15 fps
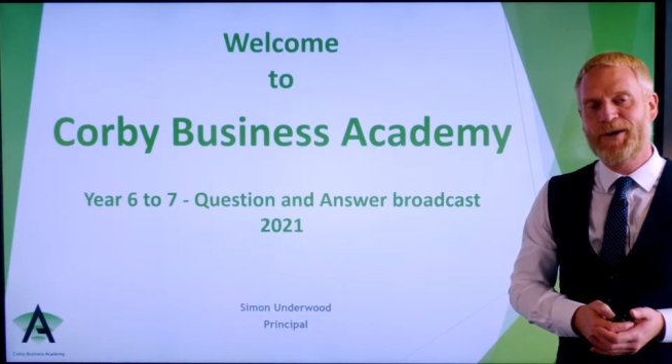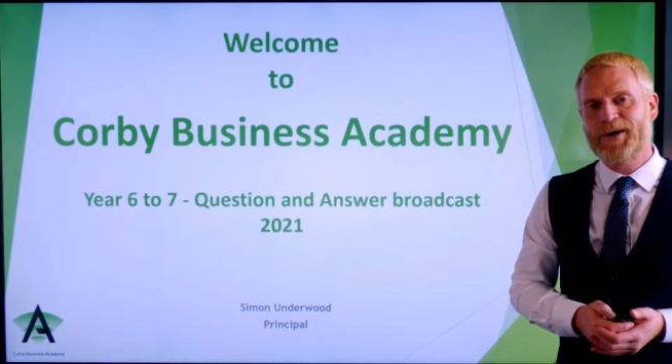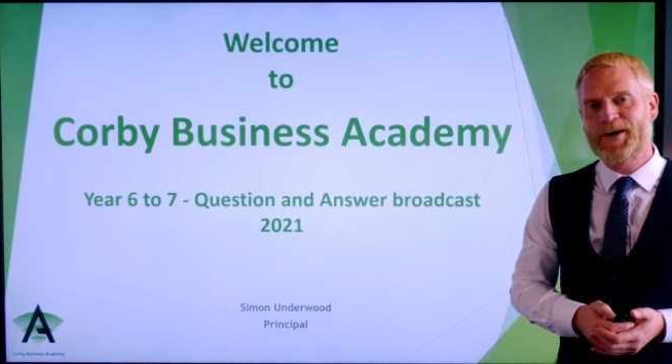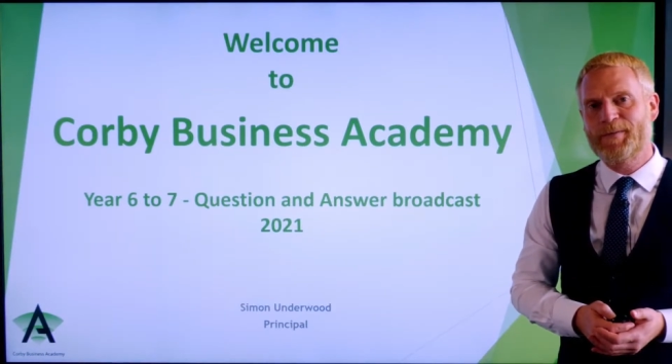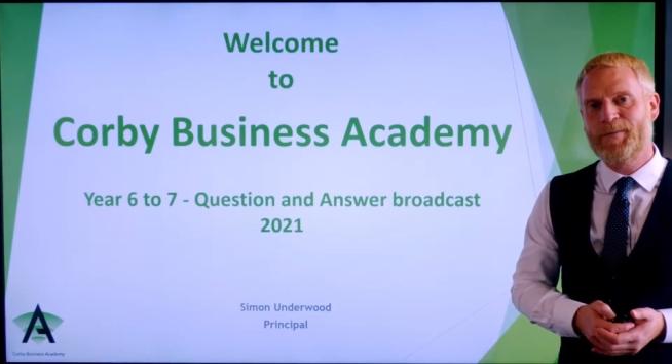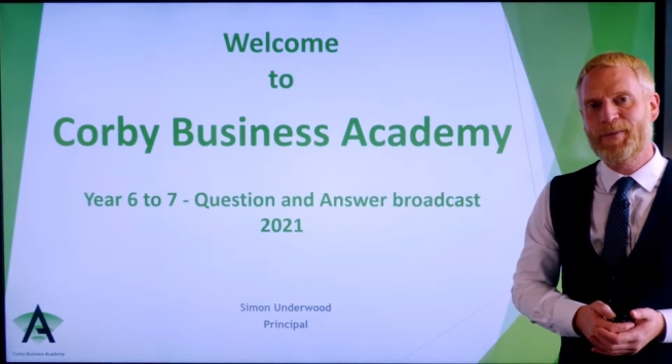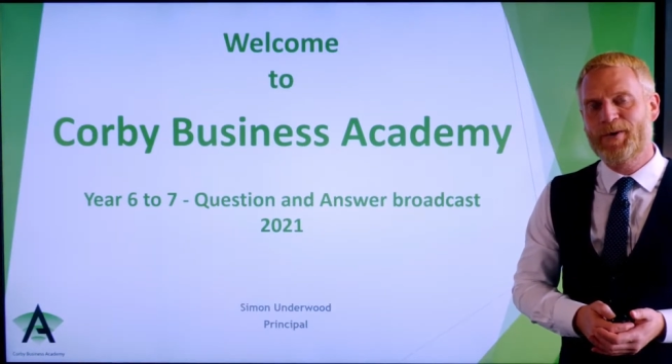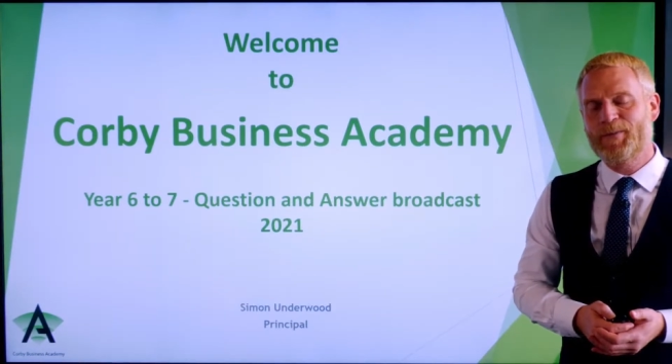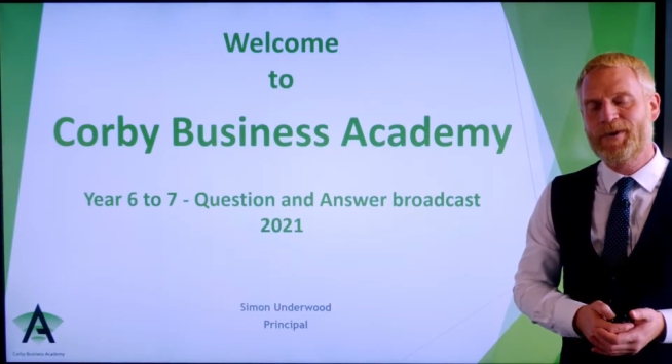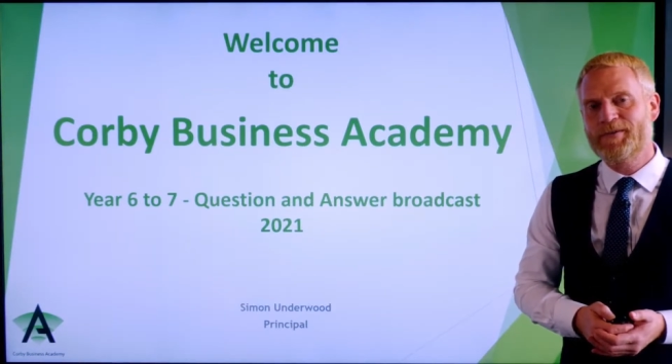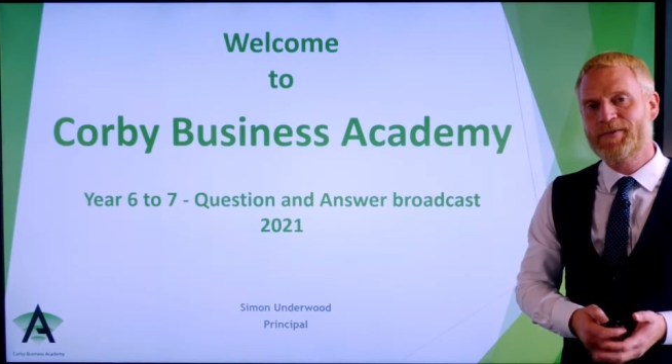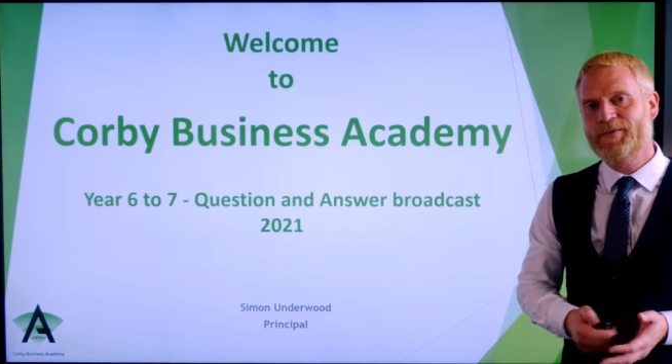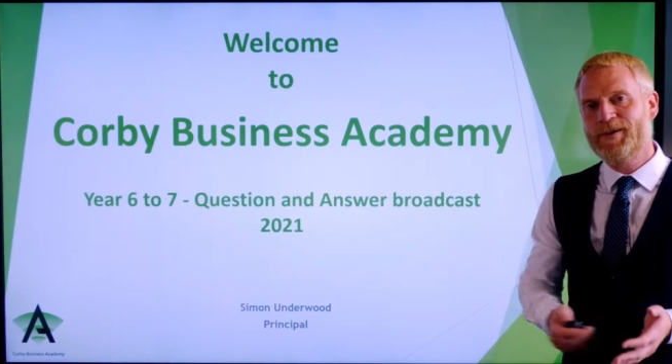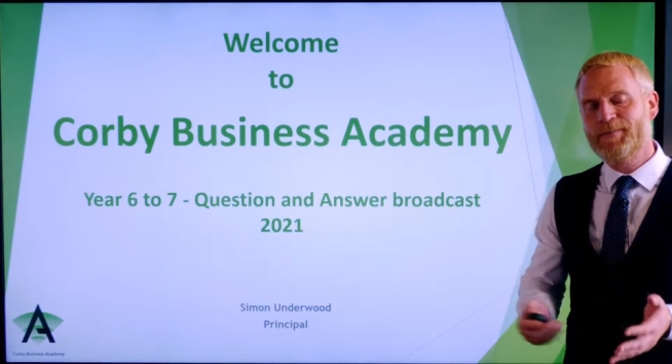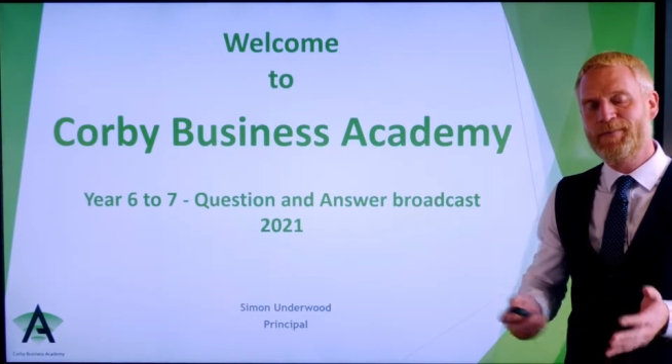and we
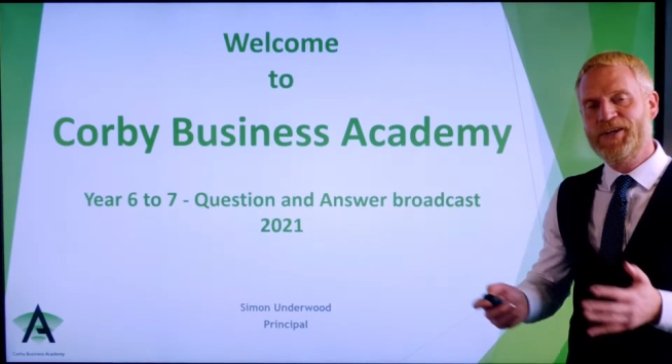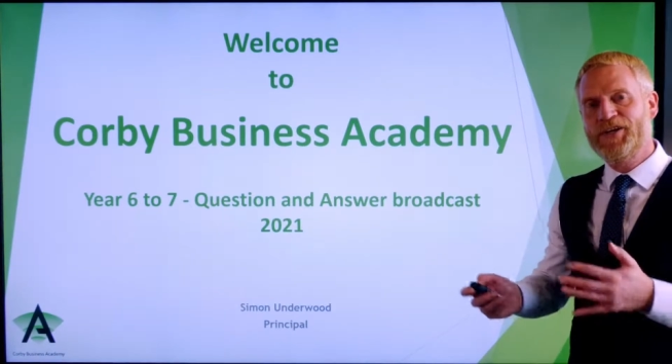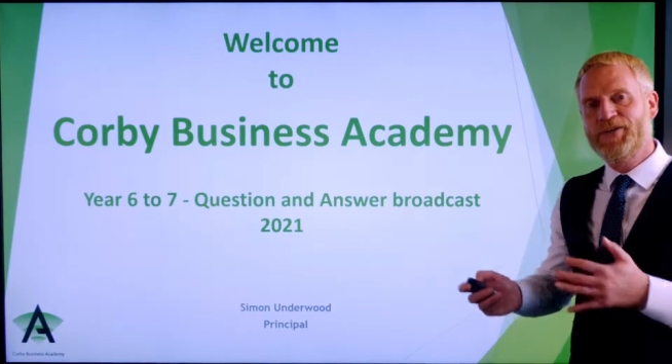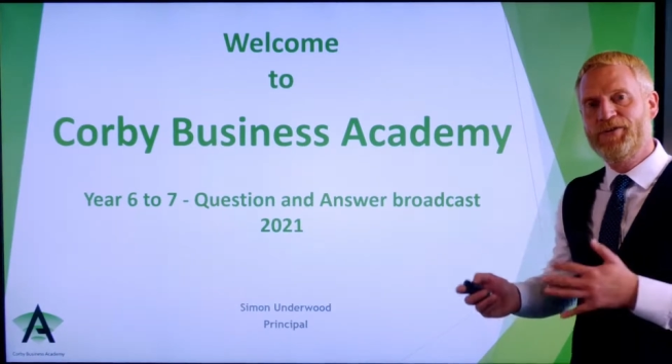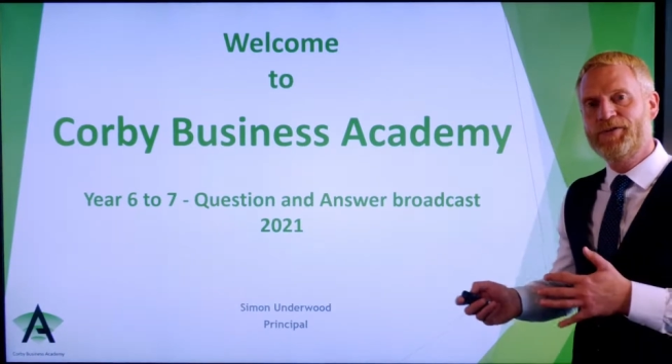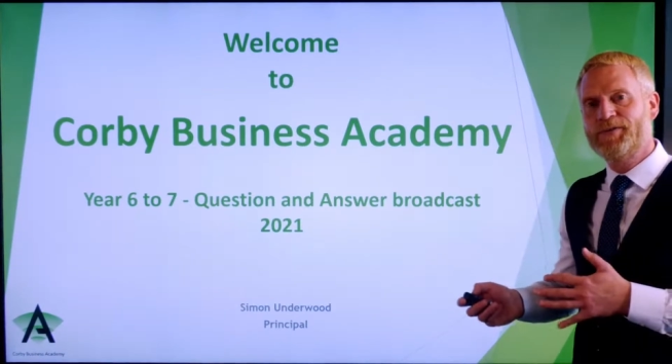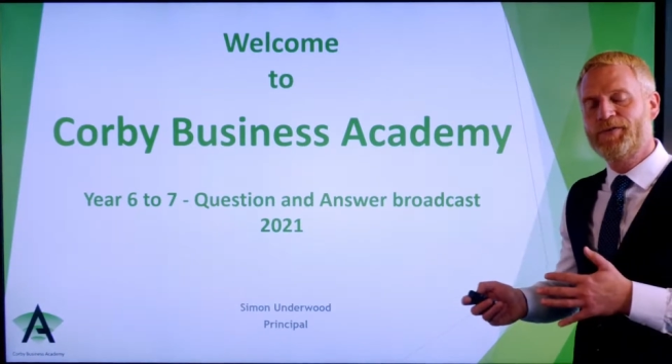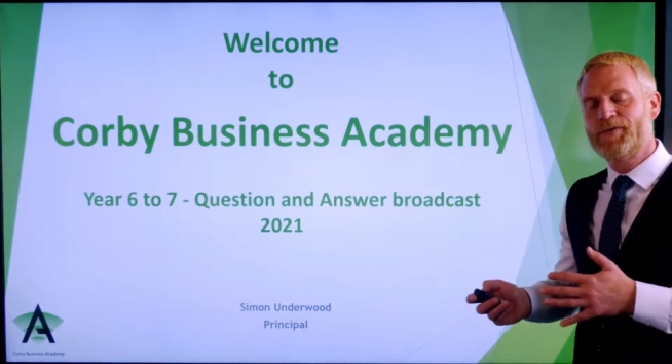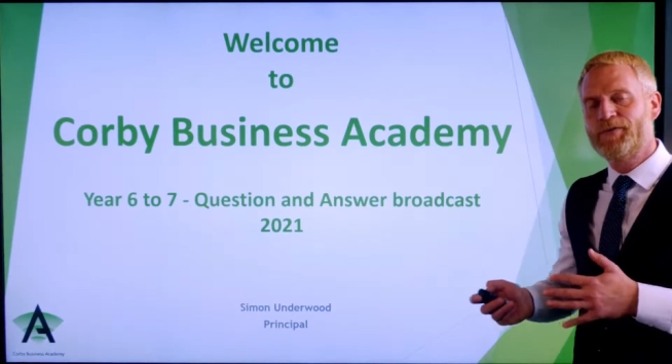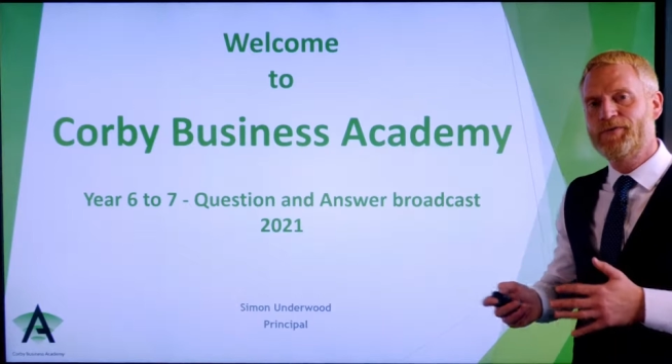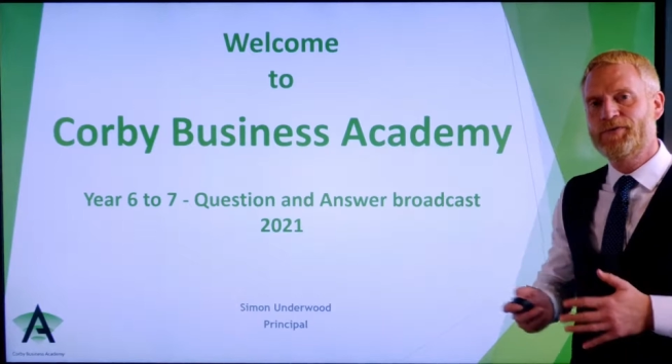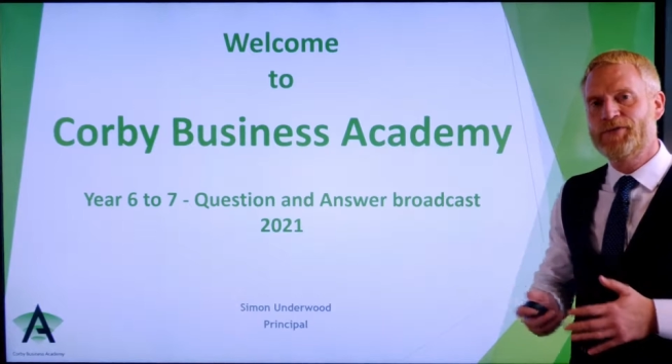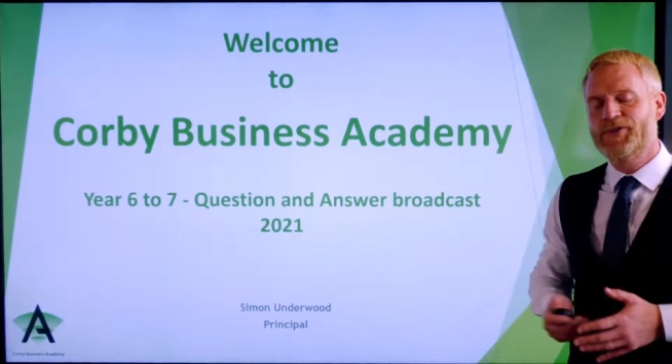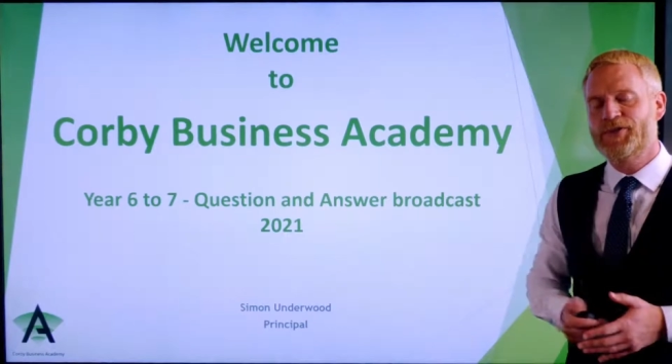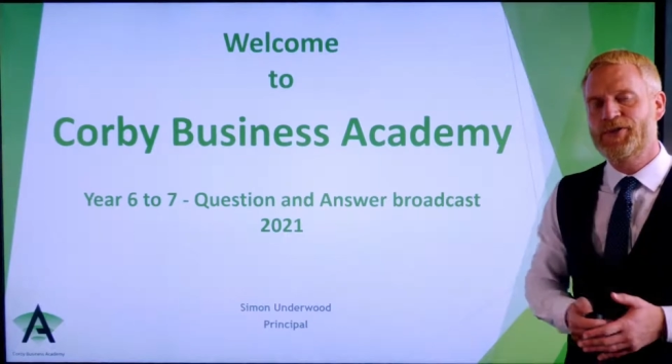thought it'd be useful
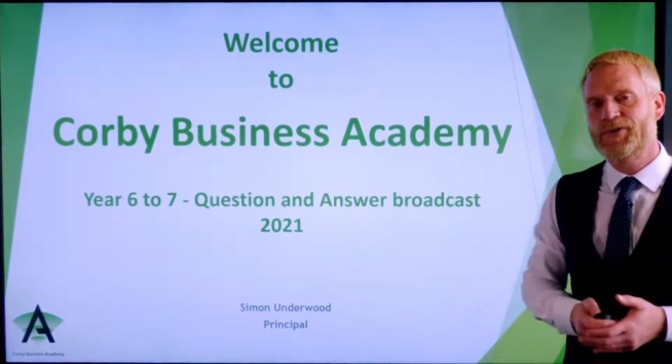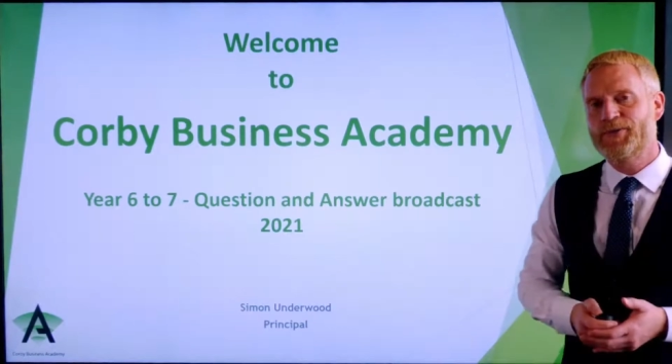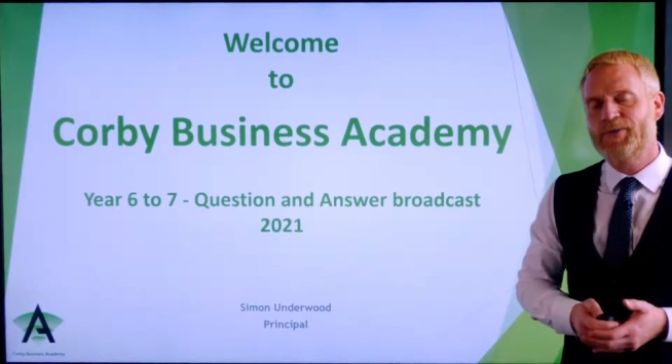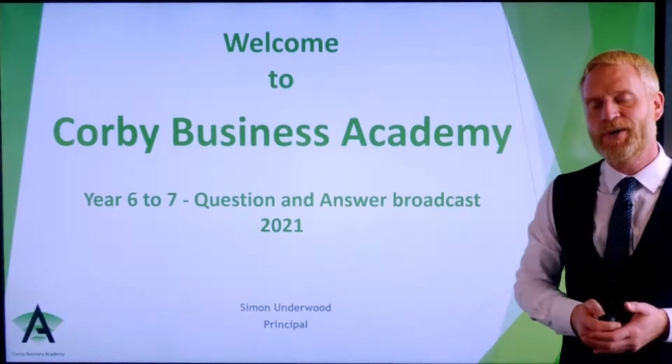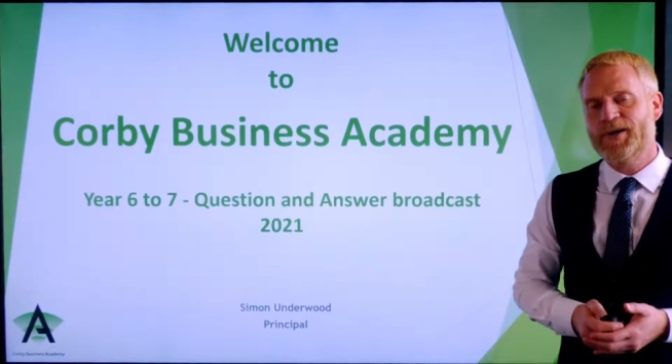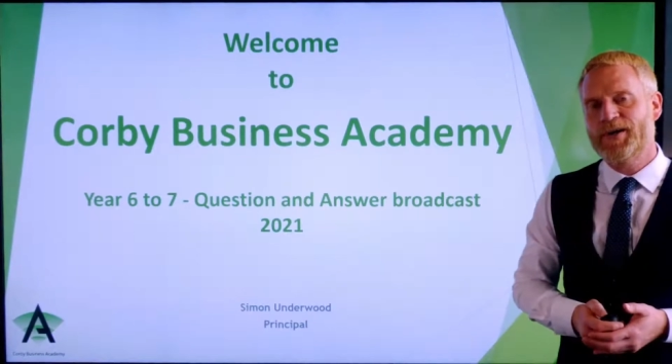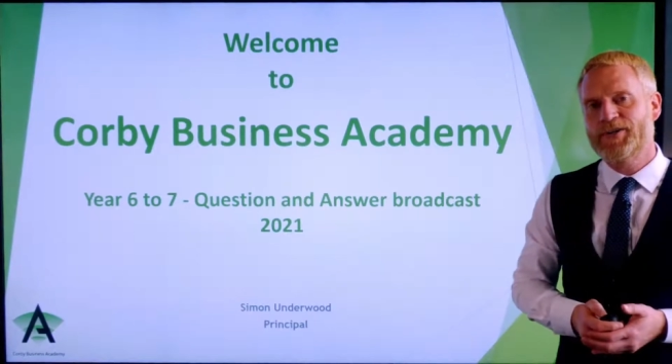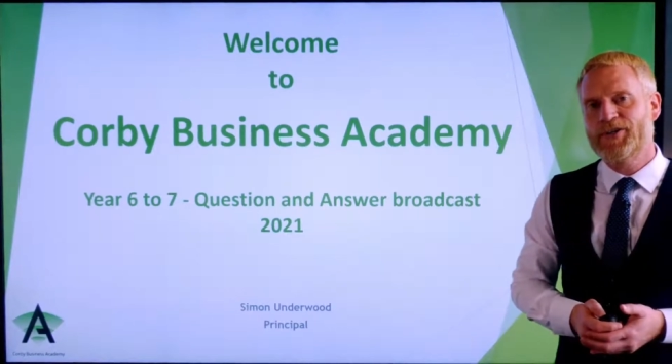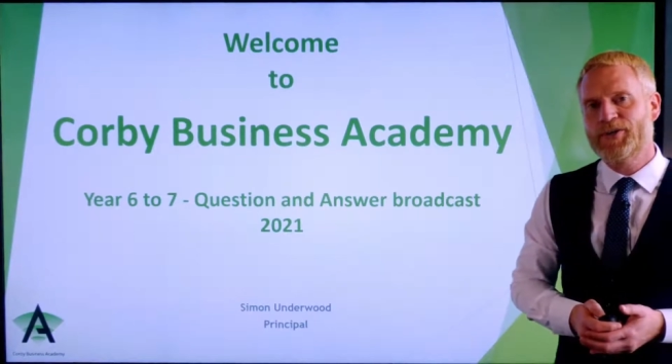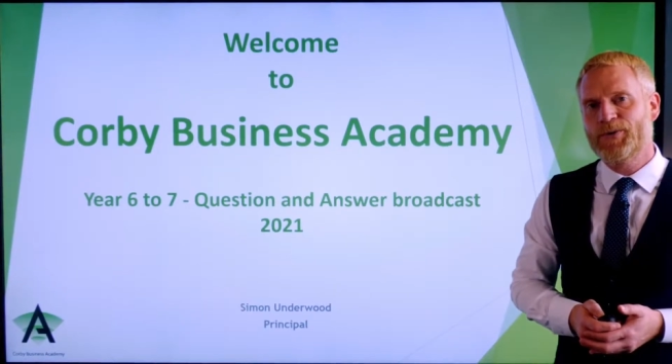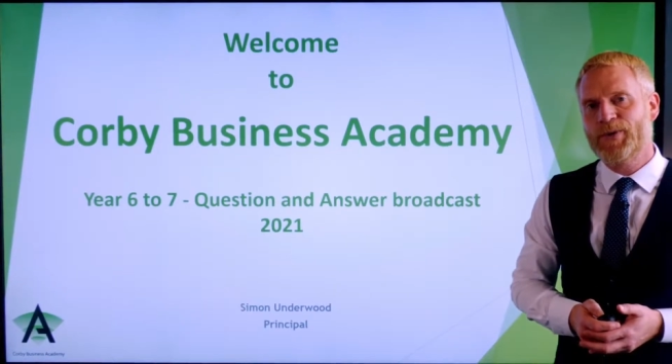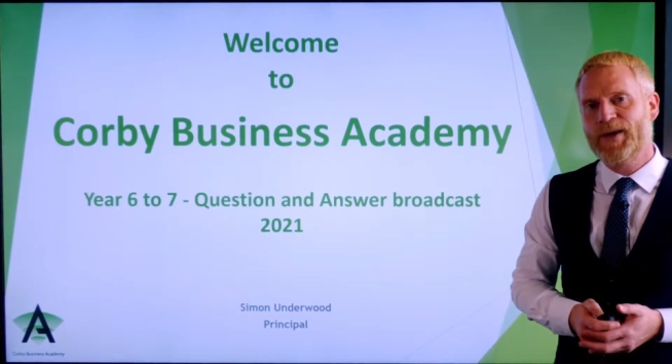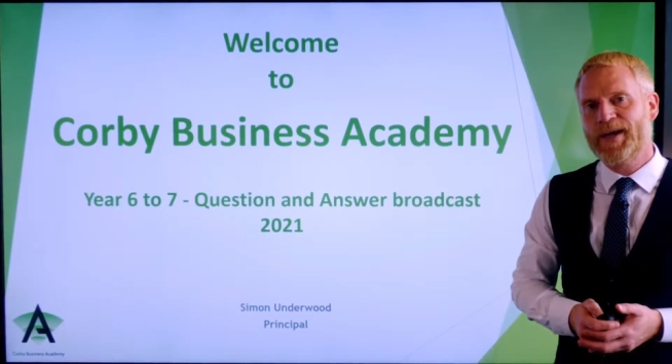to do